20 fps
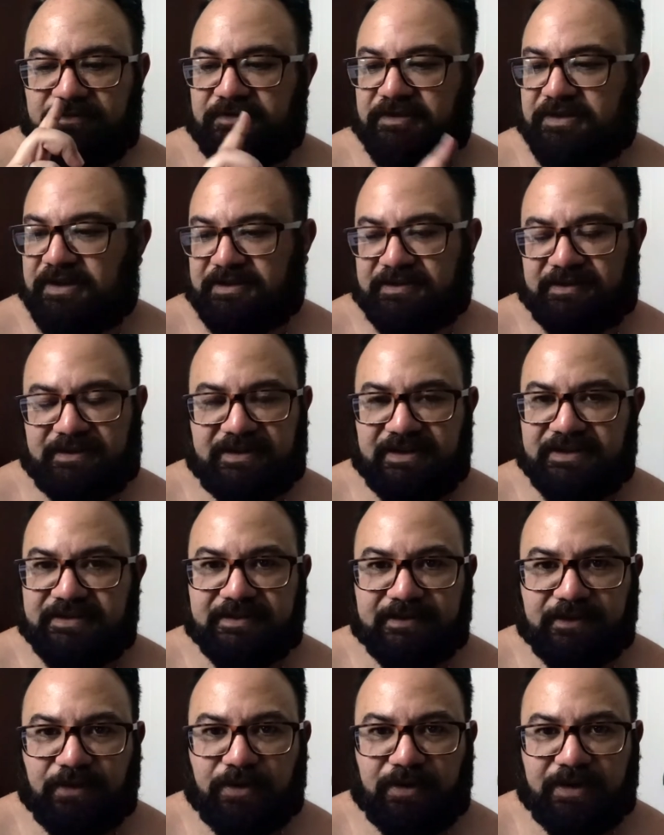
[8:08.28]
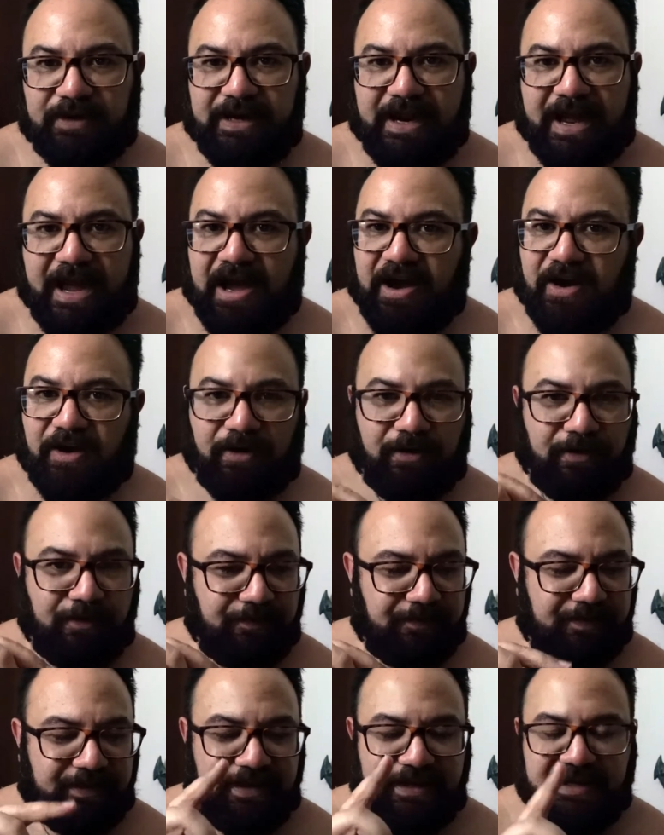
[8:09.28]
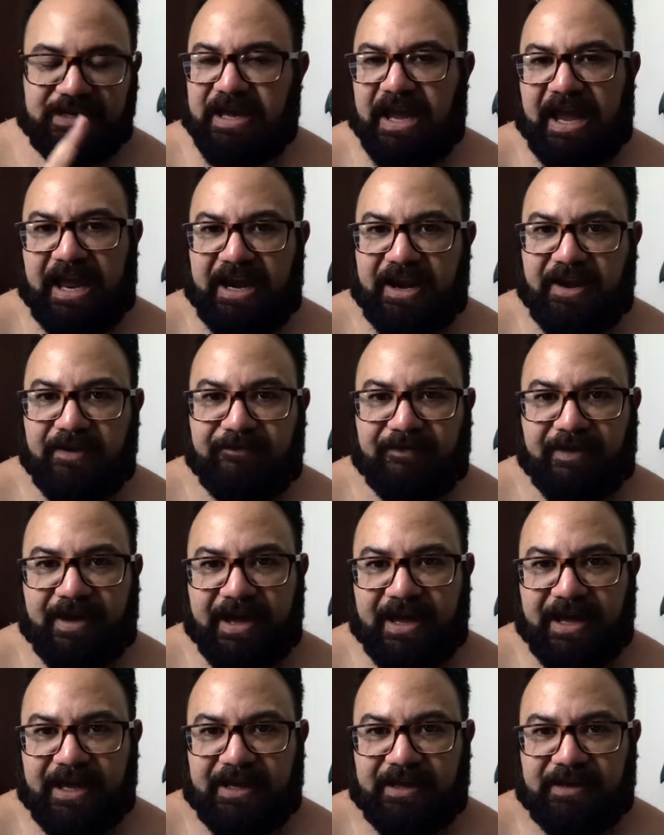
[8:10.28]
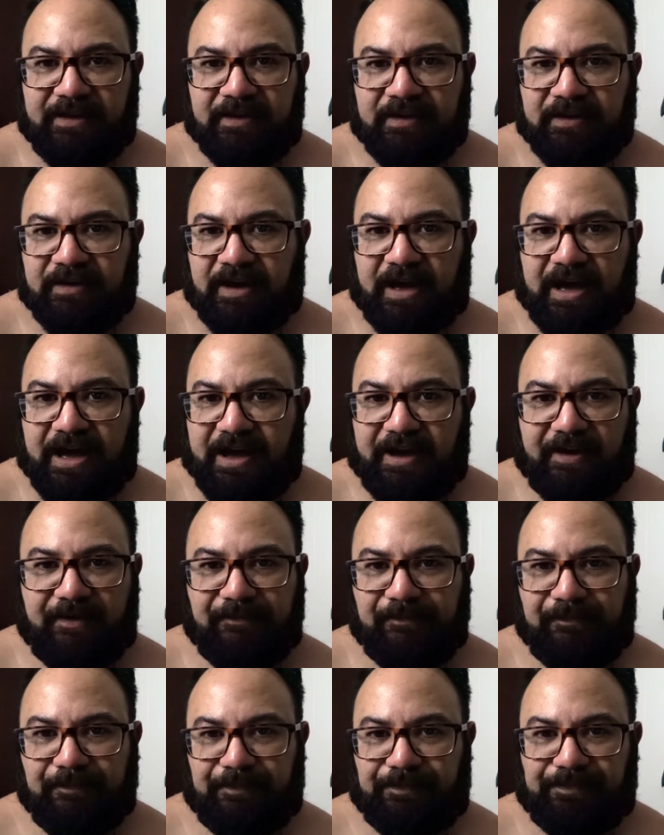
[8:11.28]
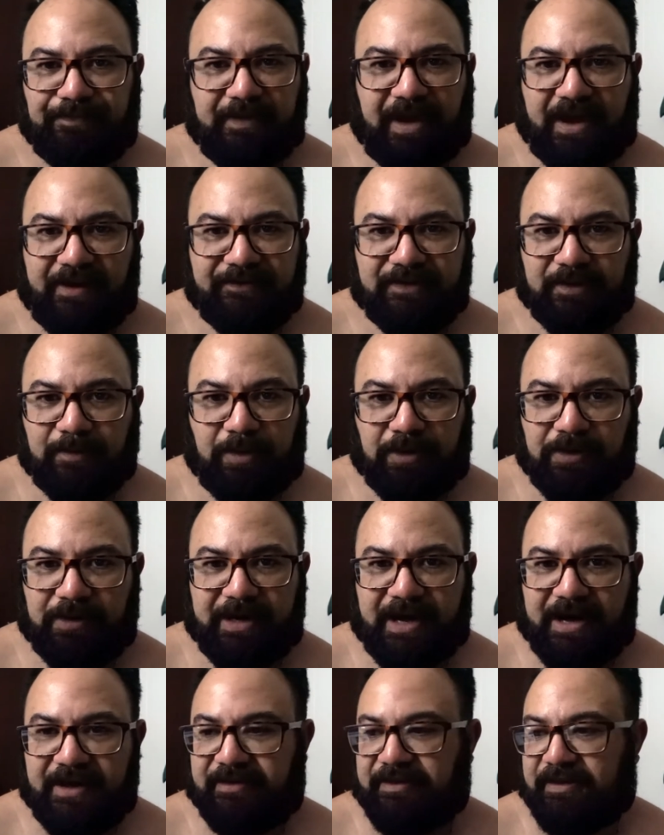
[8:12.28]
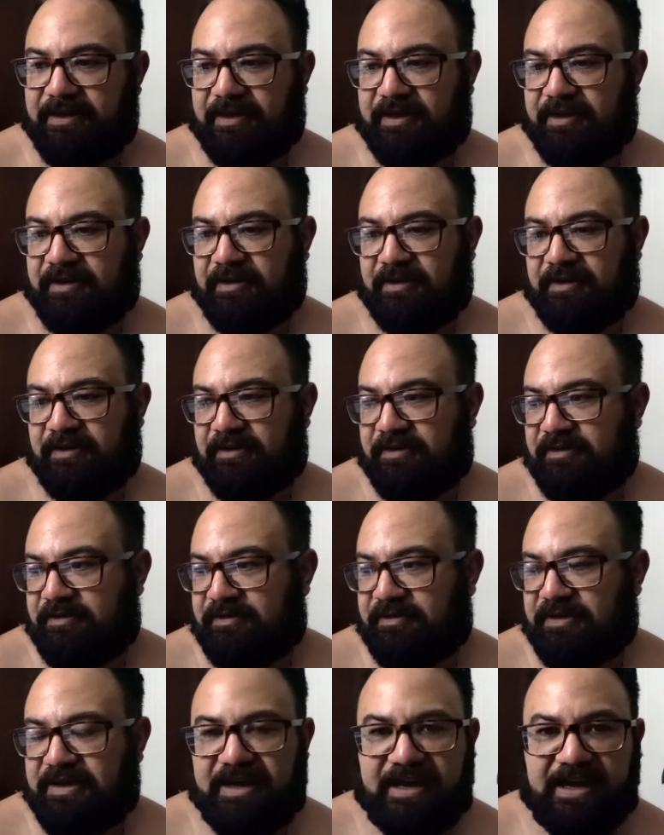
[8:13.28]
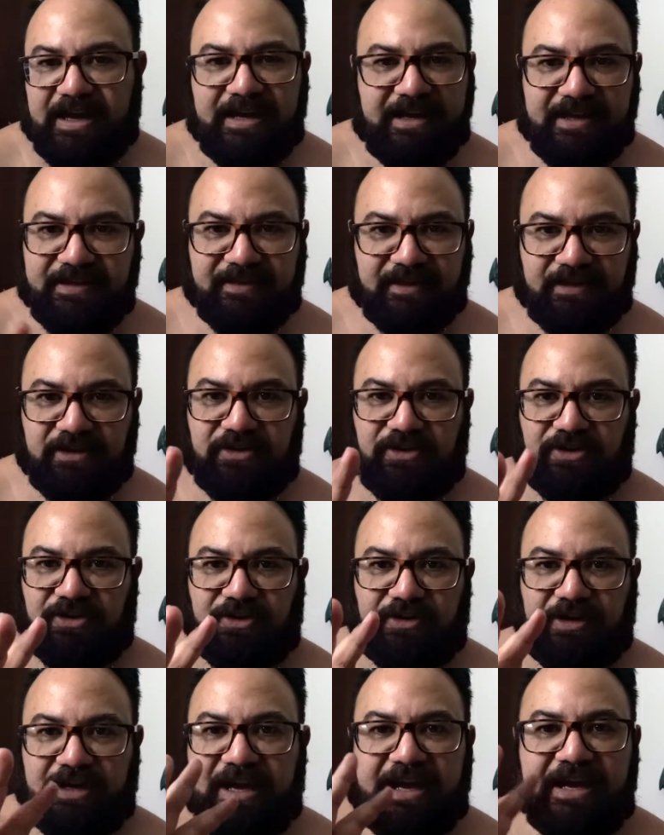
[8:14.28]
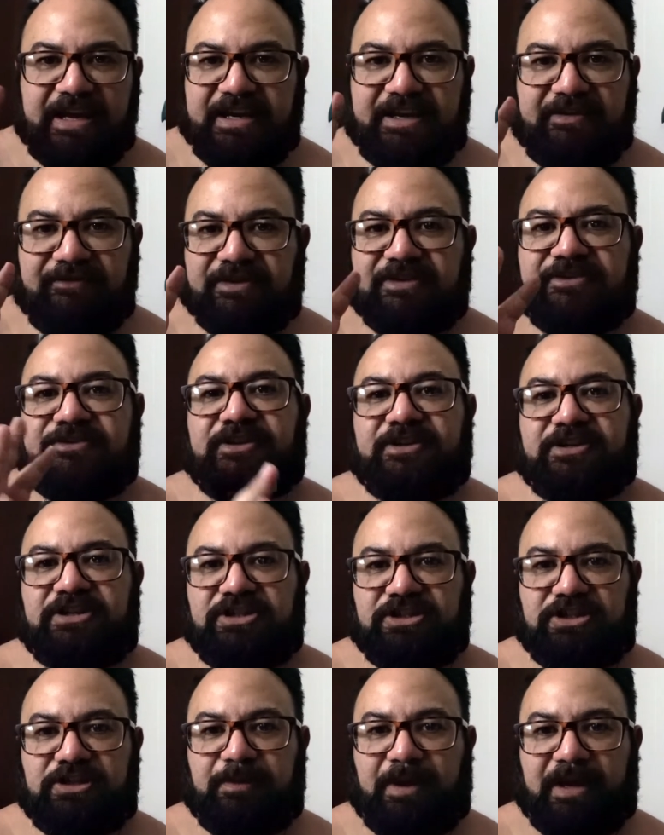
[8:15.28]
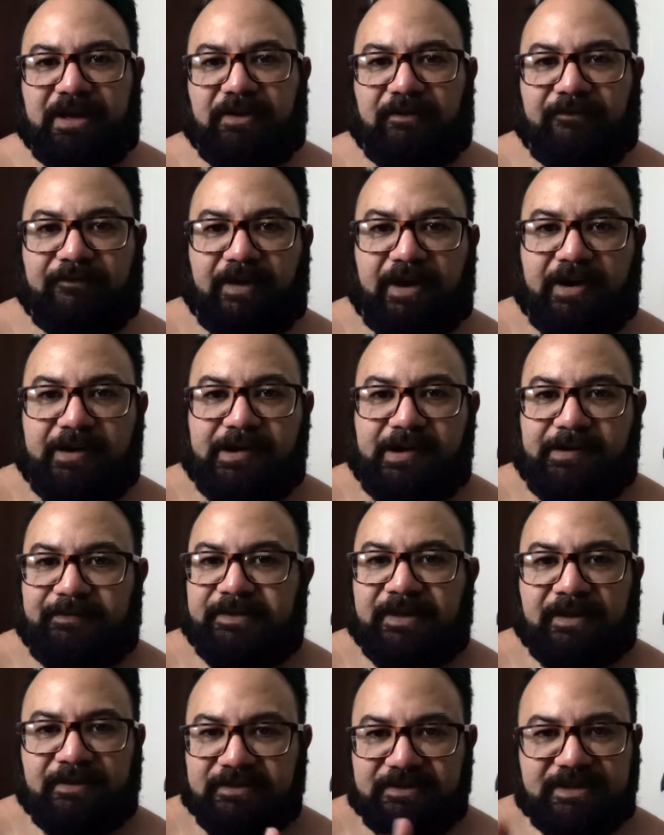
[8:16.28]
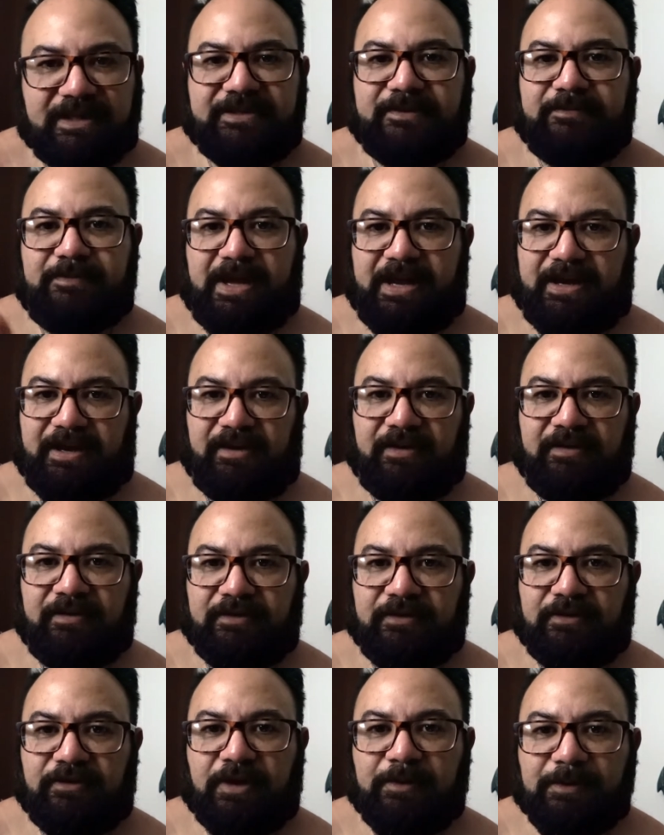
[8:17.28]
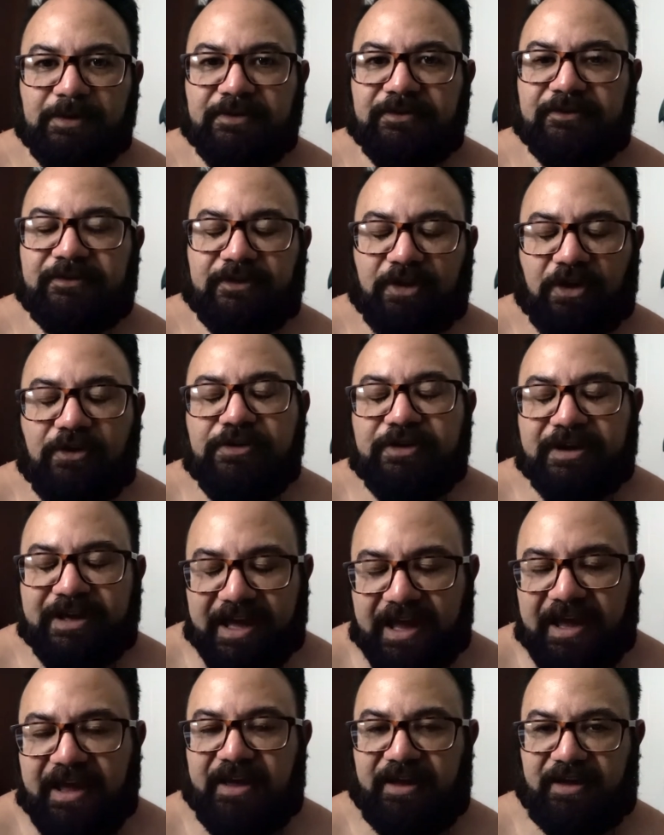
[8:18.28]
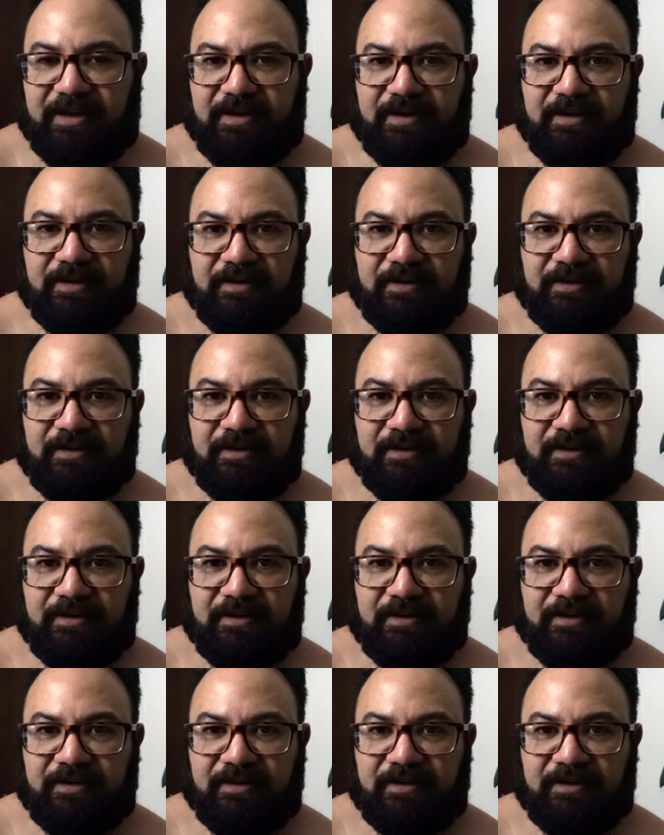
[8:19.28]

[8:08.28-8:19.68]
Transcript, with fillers: the, this law now, the NFA um, after Port Arthur, anything you do, any restrictions you make on firearms, doesn't matter. Criminals don't care.